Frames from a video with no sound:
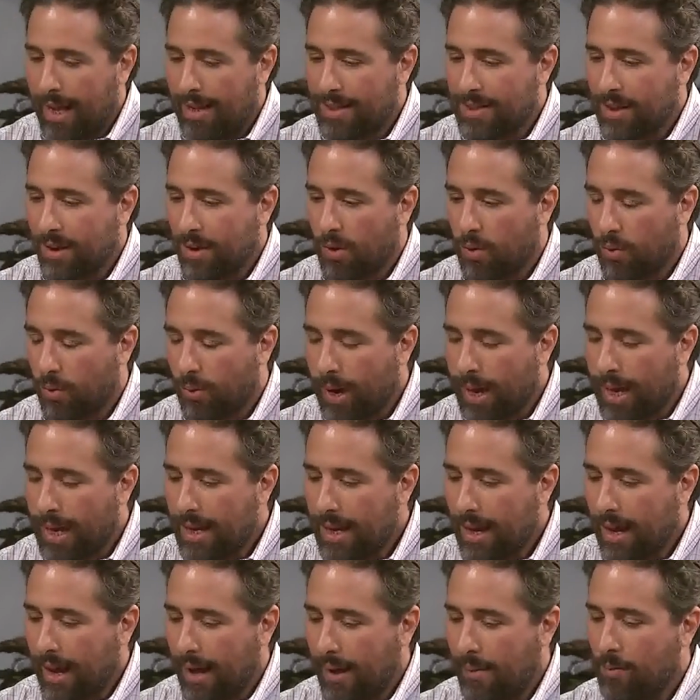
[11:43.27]
it's a
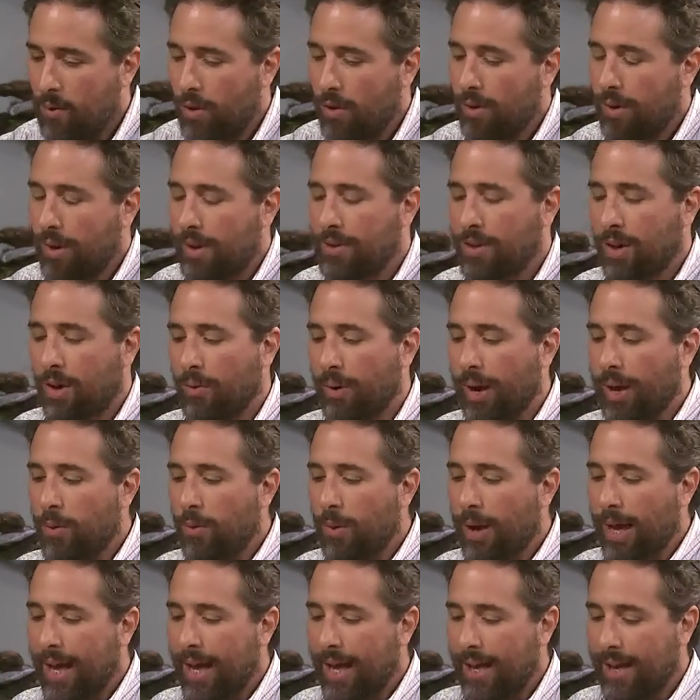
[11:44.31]
great uh, it's a great
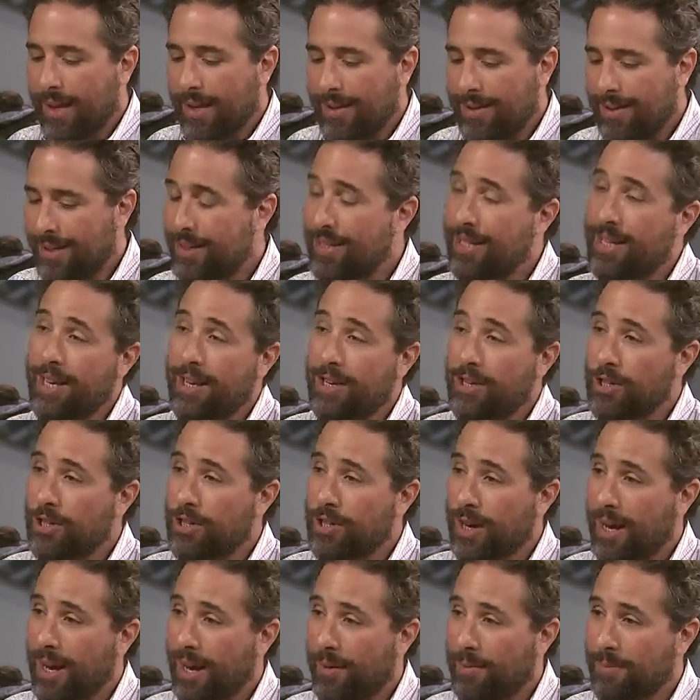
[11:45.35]
way to
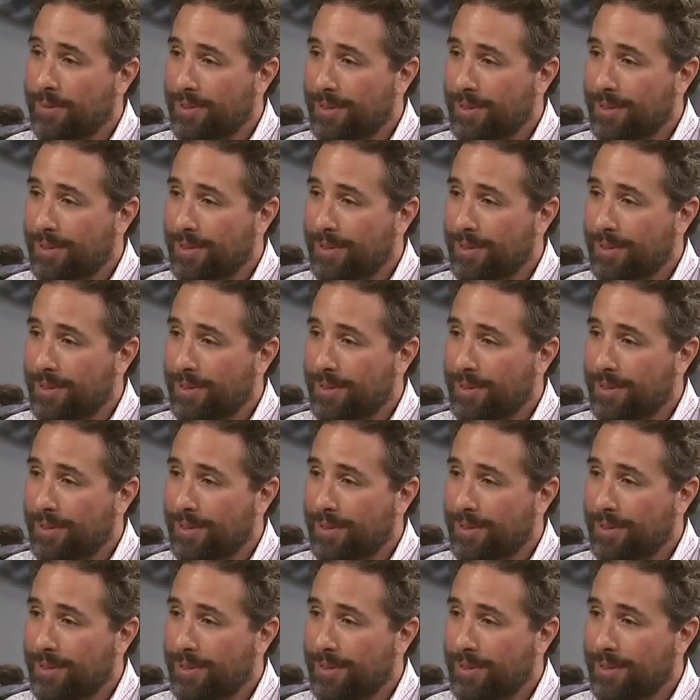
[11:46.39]
teach um,